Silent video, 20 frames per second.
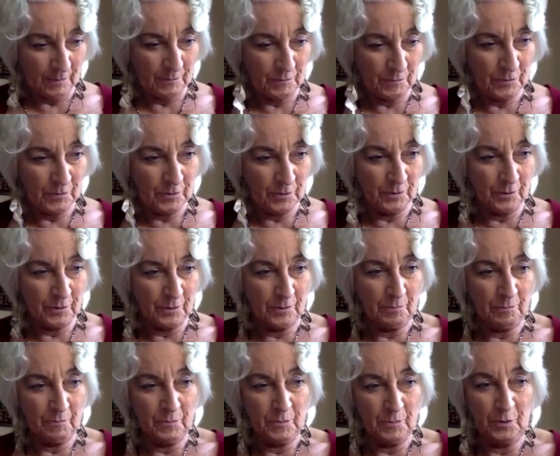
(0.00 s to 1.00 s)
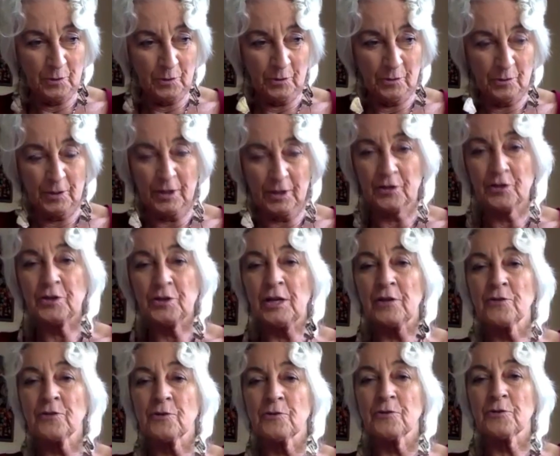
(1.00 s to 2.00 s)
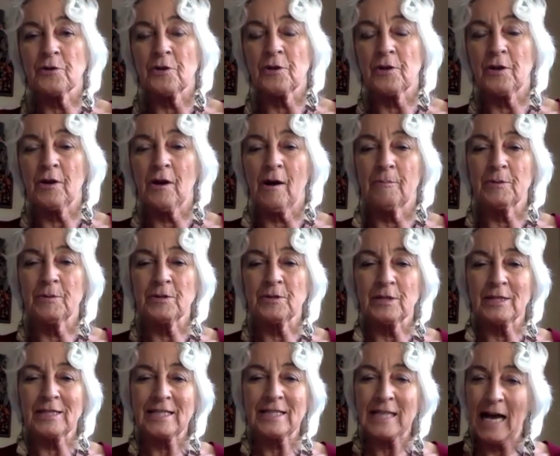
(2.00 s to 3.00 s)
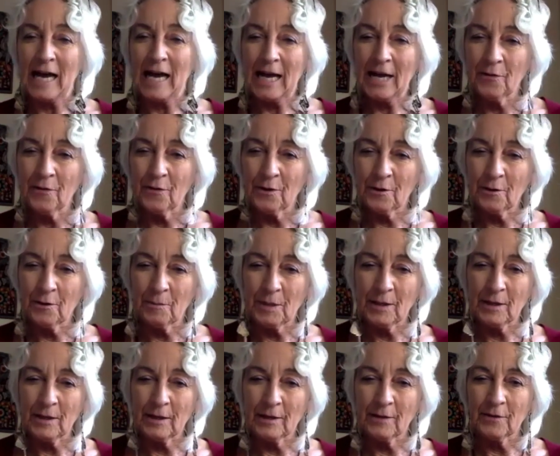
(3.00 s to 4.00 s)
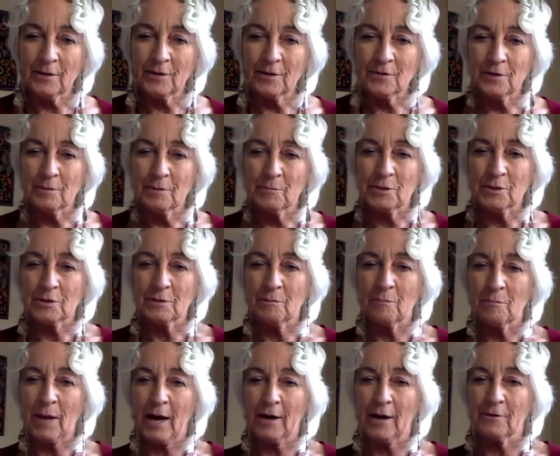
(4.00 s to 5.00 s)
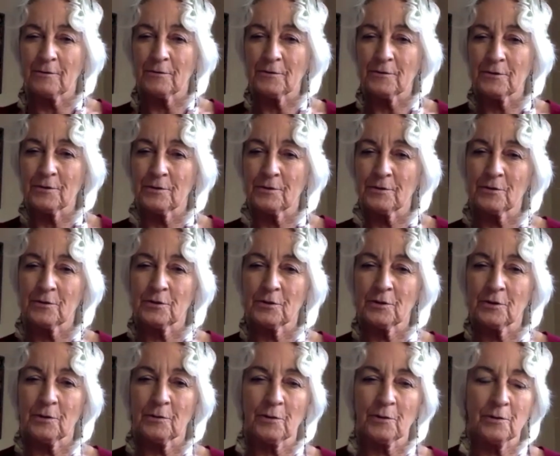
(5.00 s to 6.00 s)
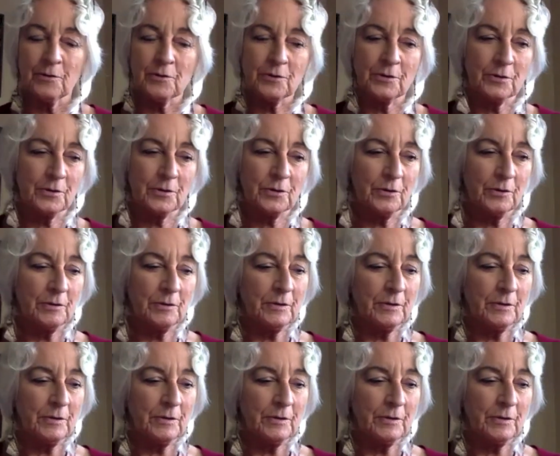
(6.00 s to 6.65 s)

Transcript: your extensors on the opposite side that are making these inhibition patterns. And so there's a certain